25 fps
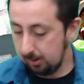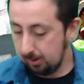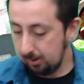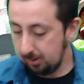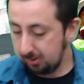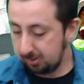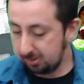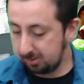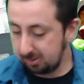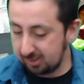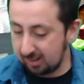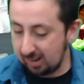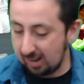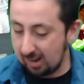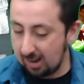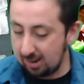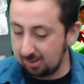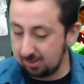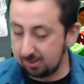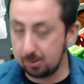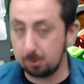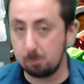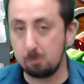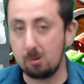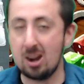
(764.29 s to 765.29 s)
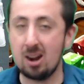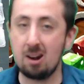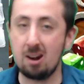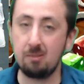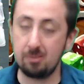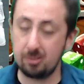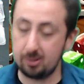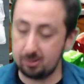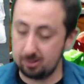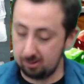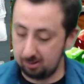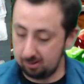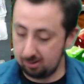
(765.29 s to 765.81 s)
So at the end of the round,
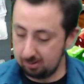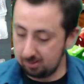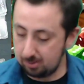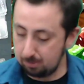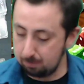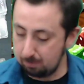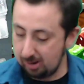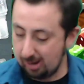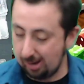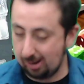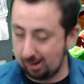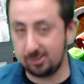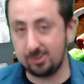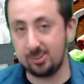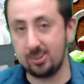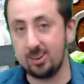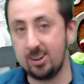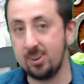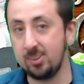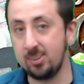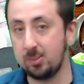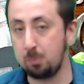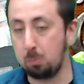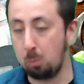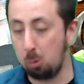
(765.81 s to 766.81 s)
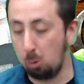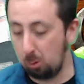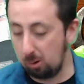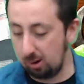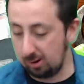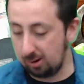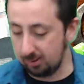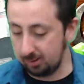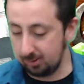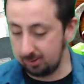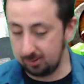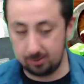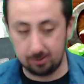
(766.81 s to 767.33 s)
the mage is
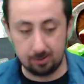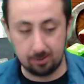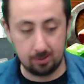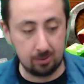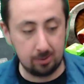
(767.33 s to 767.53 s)
poisoned,